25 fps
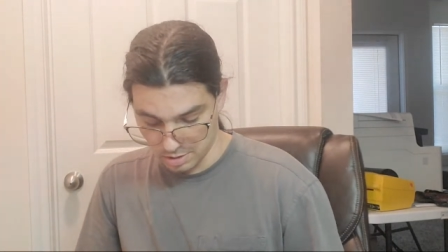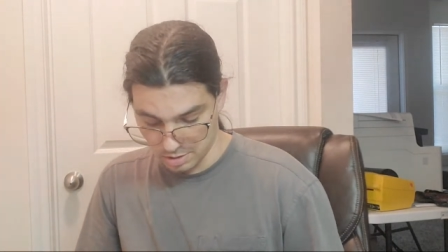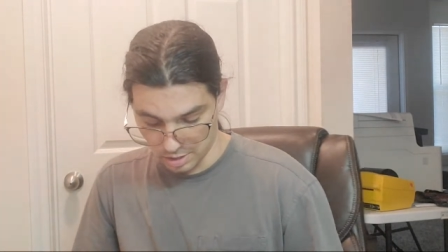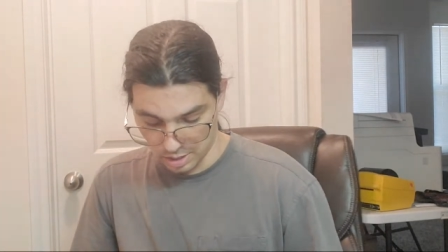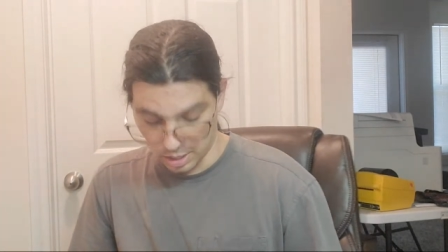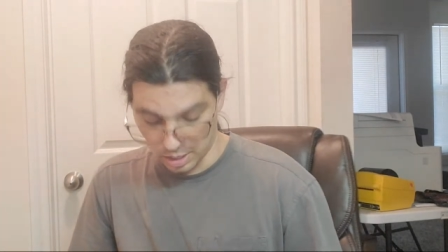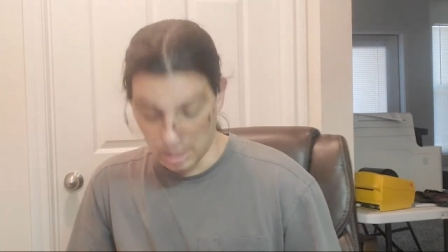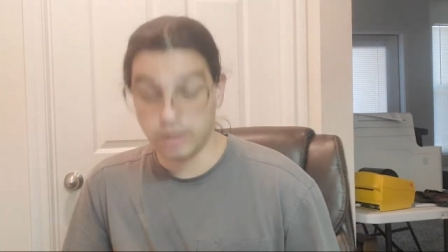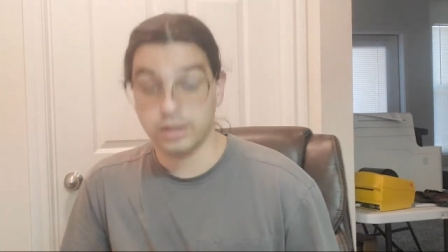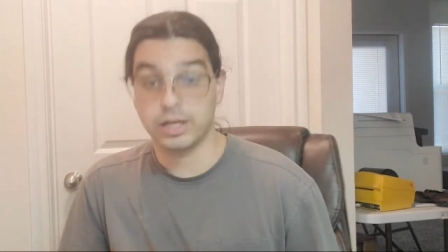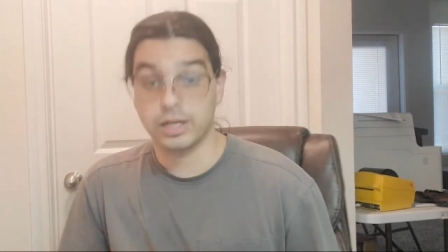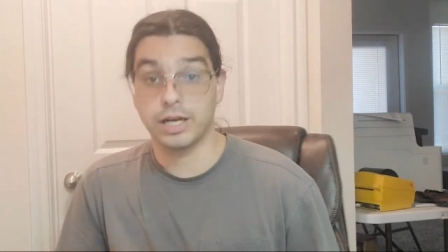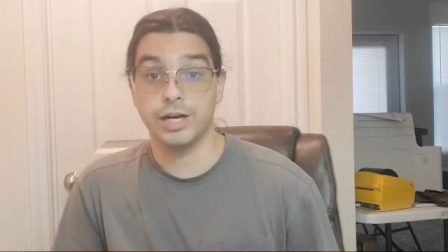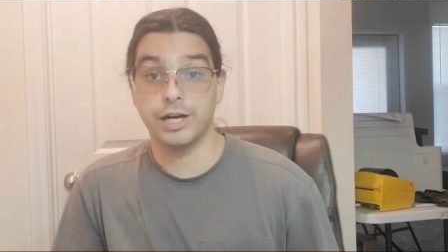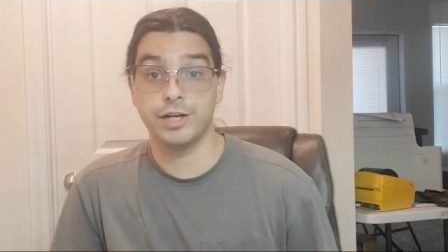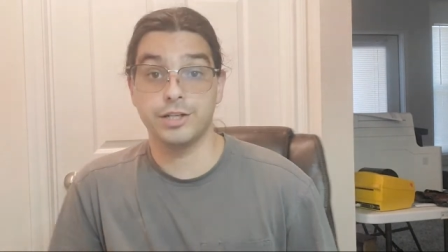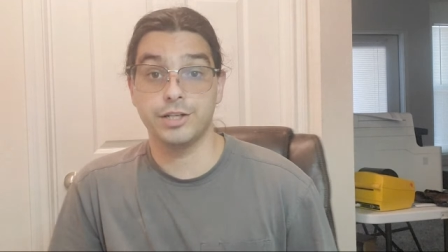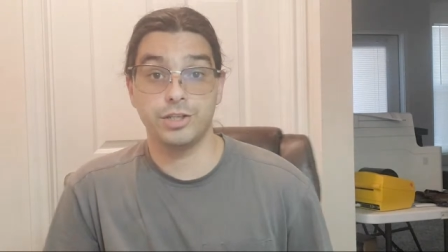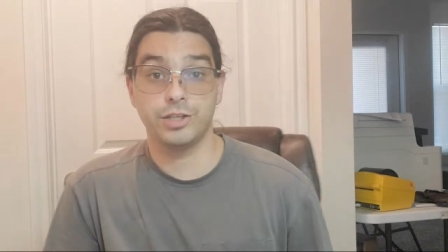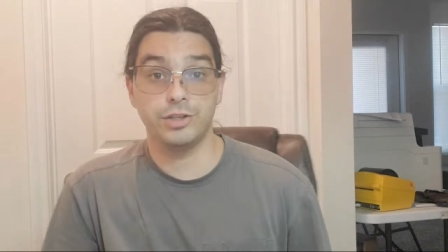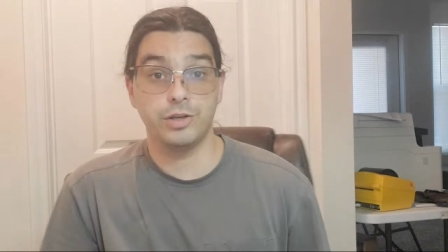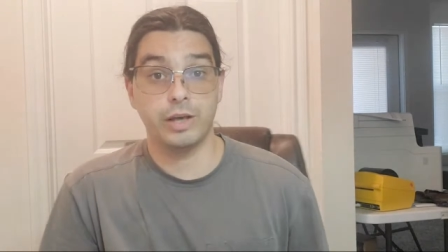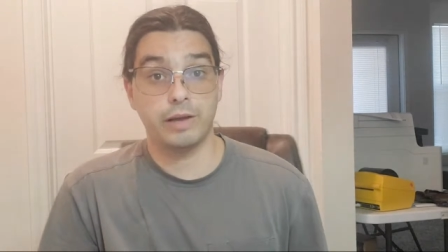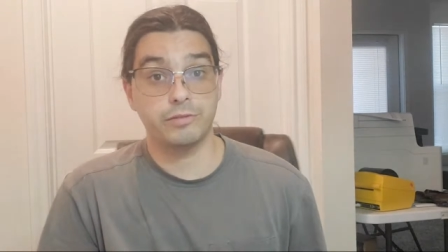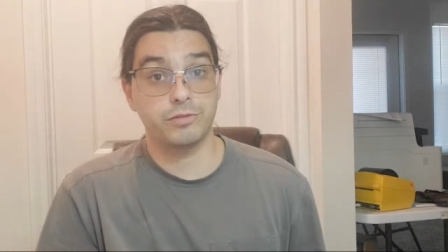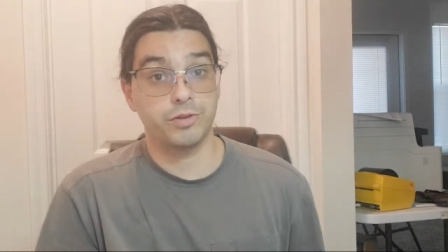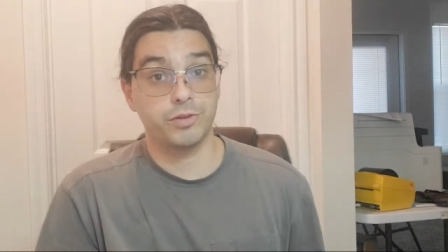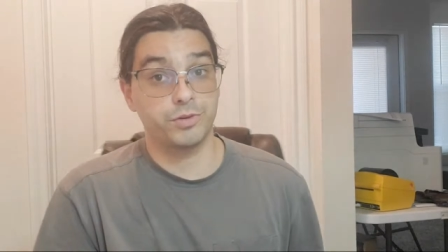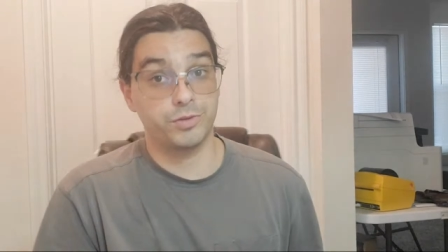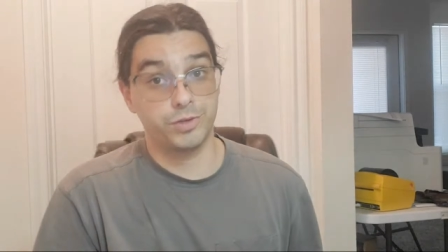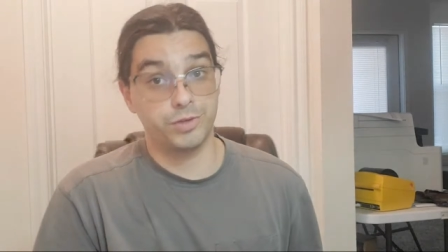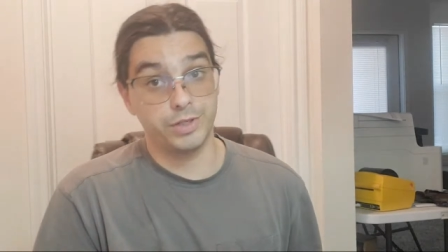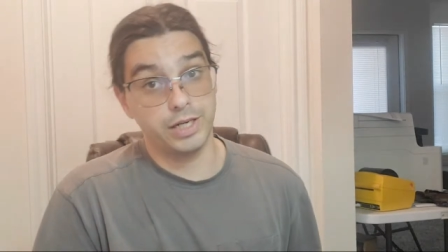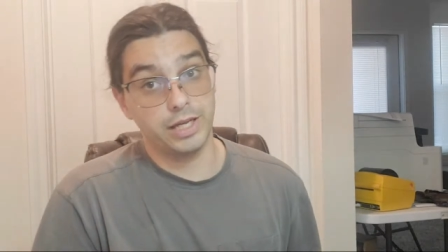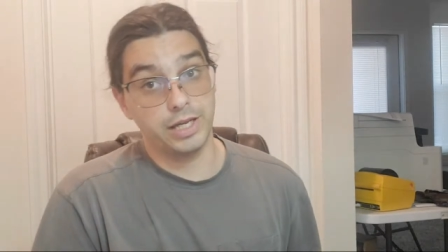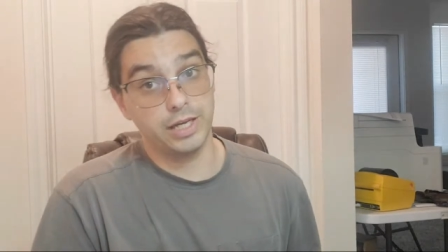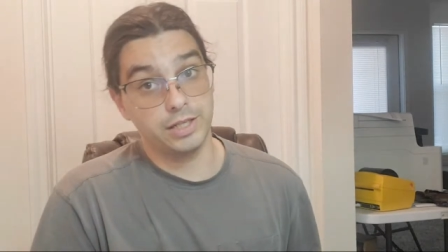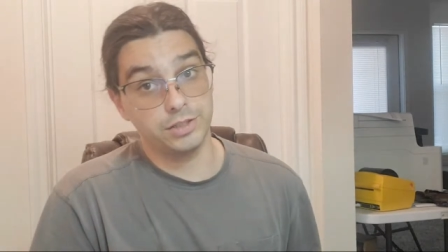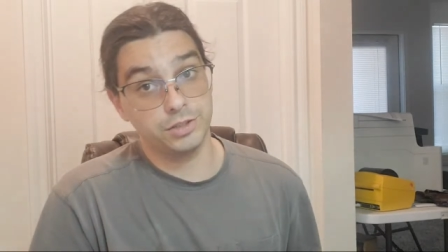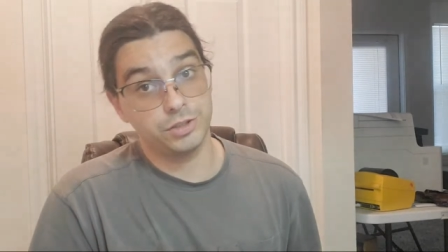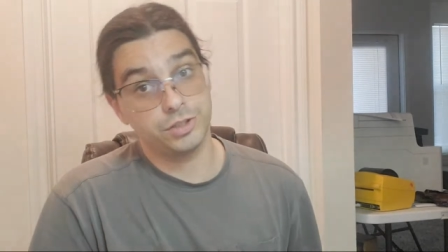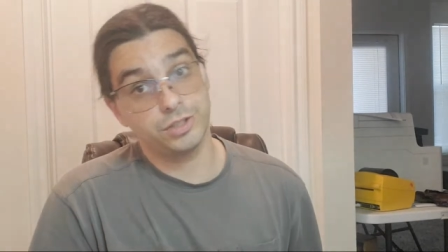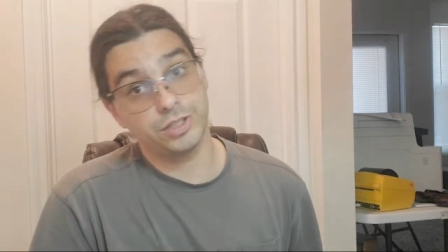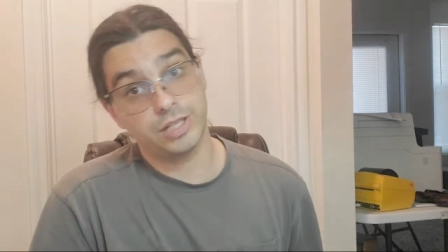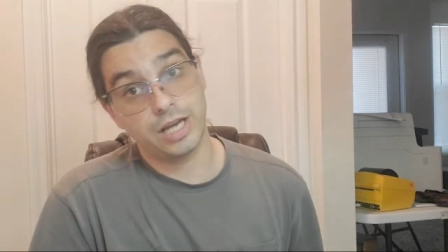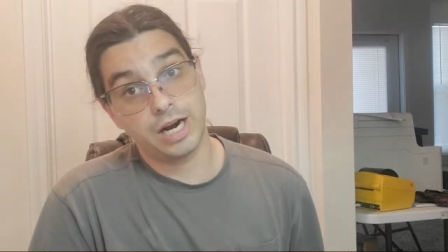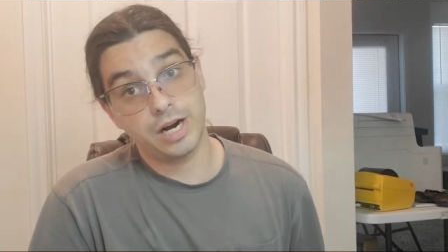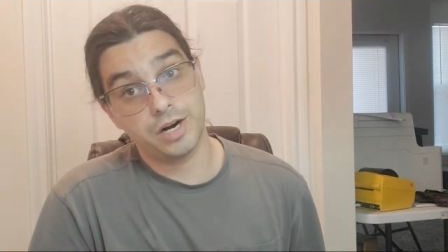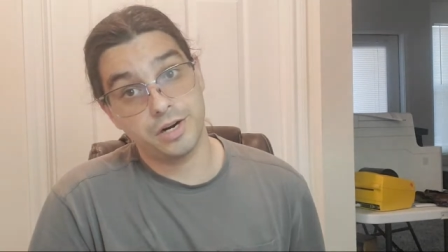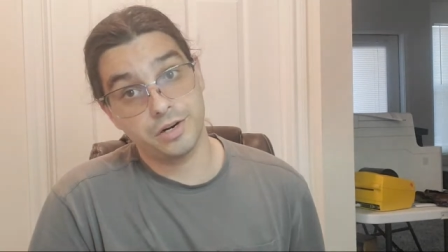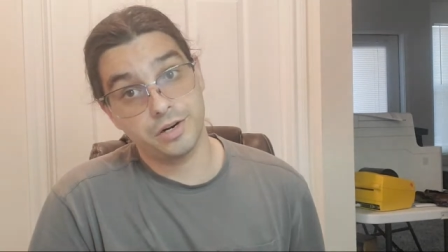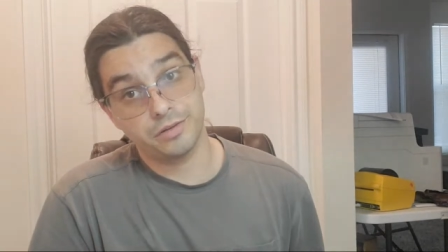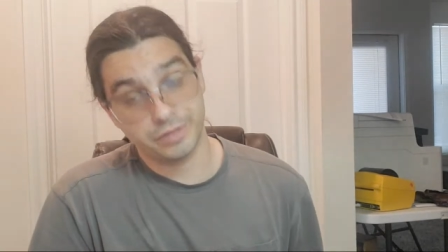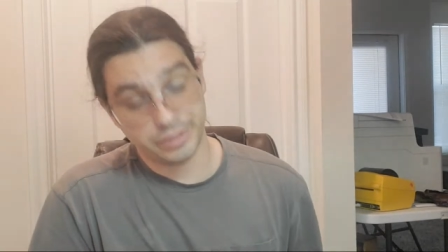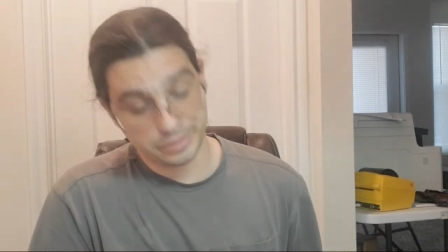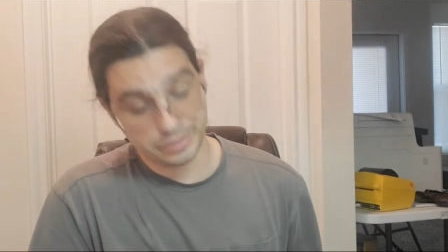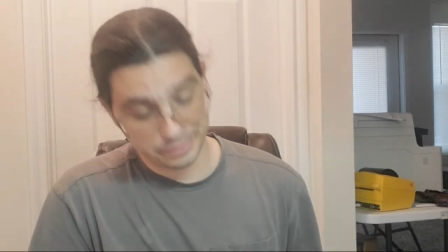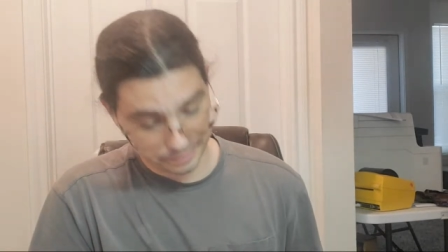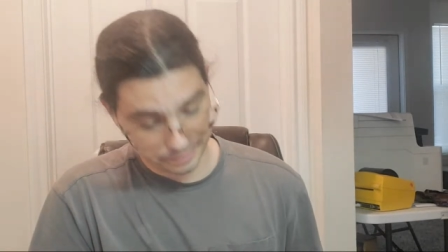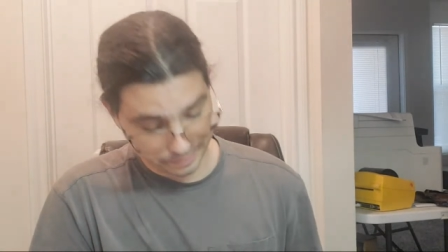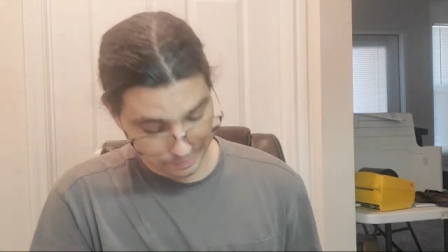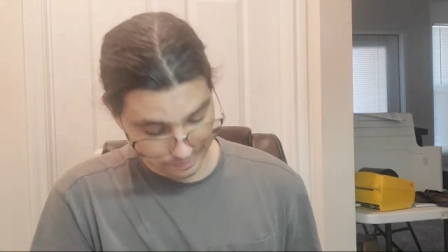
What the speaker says: I'll guarantee you after 3 days you're tired of it.